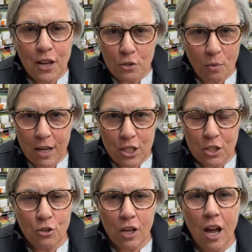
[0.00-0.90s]
got to
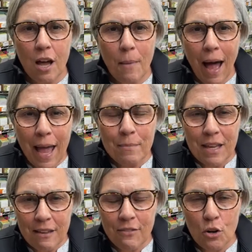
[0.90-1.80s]
register to come. I
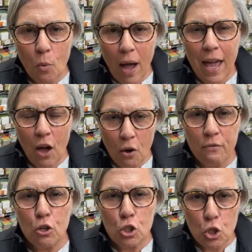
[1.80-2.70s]
am giving away
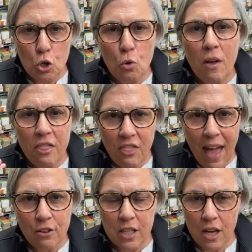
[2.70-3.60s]
over
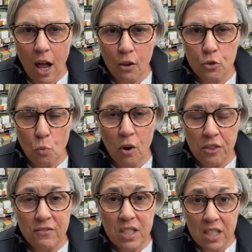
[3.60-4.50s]
$2,000
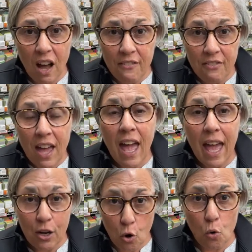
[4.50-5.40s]
worth of stuff
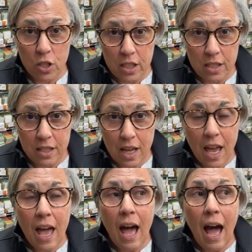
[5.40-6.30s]
and courses.
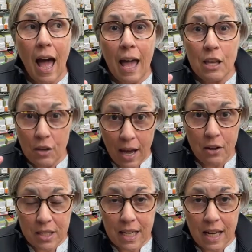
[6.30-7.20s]
You got
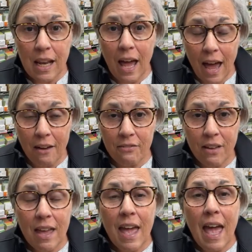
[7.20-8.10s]
to attend live
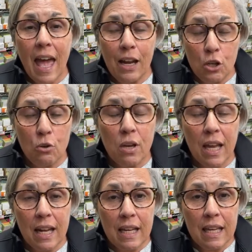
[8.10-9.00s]
and you
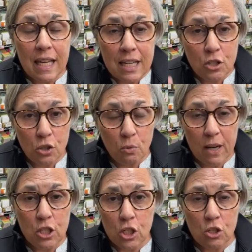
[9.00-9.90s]
can get to the
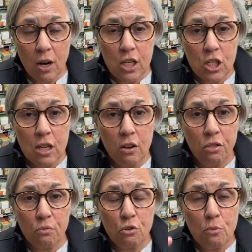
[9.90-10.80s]
registration
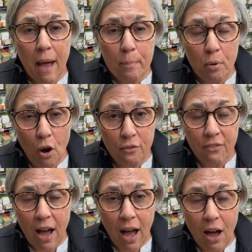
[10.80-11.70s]
through my
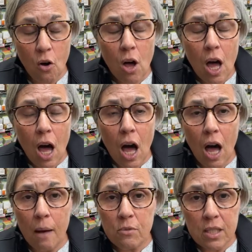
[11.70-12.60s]
profile.
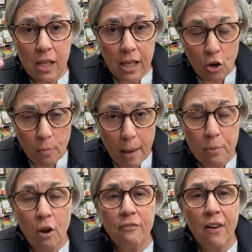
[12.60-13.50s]
Um, just click on my
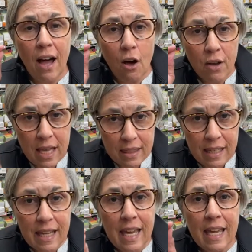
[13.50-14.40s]
profile, hit
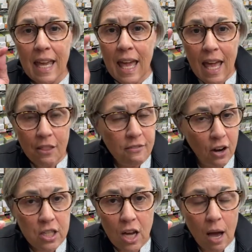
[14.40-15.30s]
the link, and the
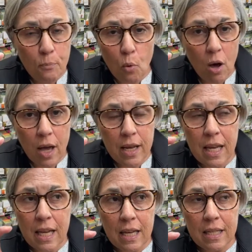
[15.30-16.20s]
very top one
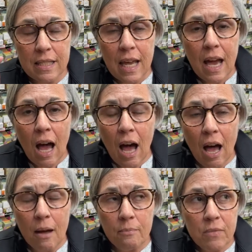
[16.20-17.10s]
is
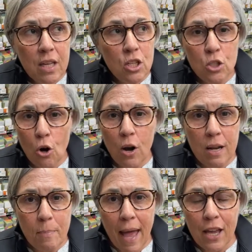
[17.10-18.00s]
um,
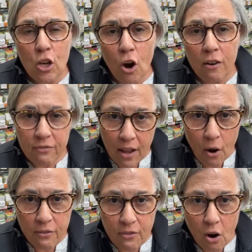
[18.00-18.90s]
starting a backyard
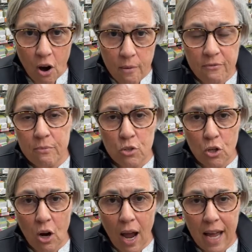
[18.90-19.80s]
flower farm from
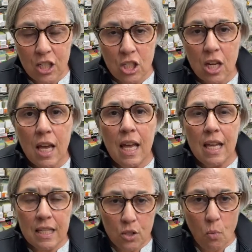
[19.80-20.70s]
scratch
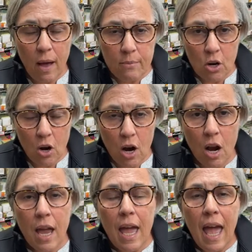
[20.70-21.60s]
is the
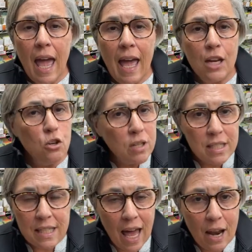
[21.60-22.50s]
webinar. And you
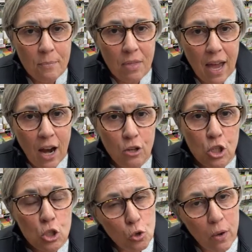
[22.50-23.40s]
can sign up there
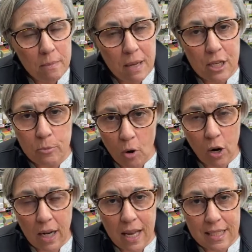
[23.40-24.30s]
to join me
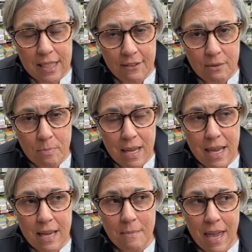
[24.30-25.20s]
tomorrow night at 7
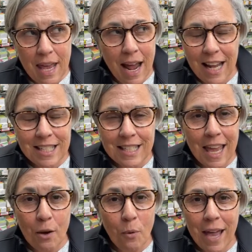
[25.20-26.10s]
p.m. And I just
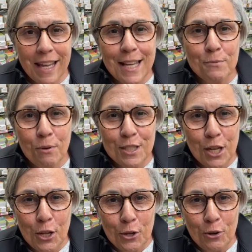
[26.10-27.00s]
can't wait. Guess what's
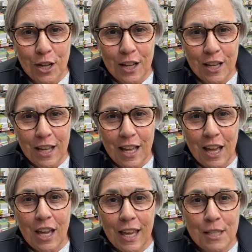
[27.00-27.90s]
included?
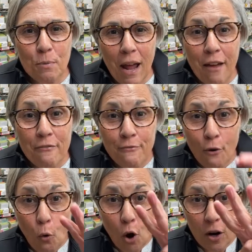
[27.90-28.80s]
Guess what I have
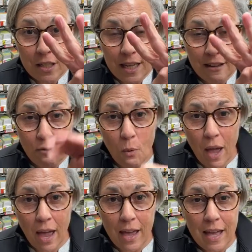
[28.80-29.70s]
four to give
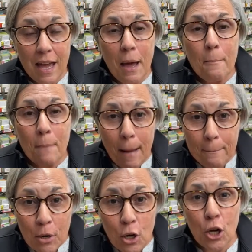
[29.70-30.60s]
away? my
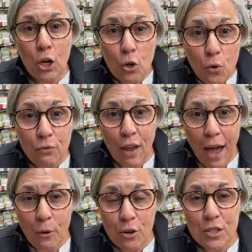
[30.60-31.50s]
book, Cool
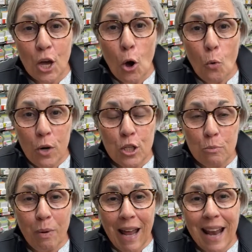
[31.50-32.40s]
Flowers, which
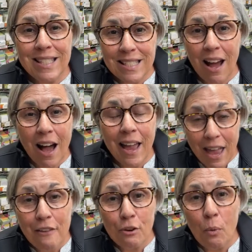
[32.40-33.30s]
has been out of stock
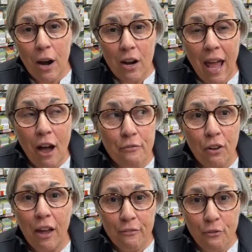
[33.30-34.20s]
everywhere now
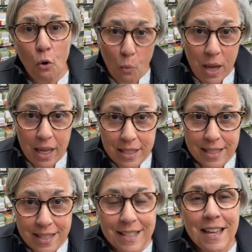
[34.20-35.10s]
for like four weeks.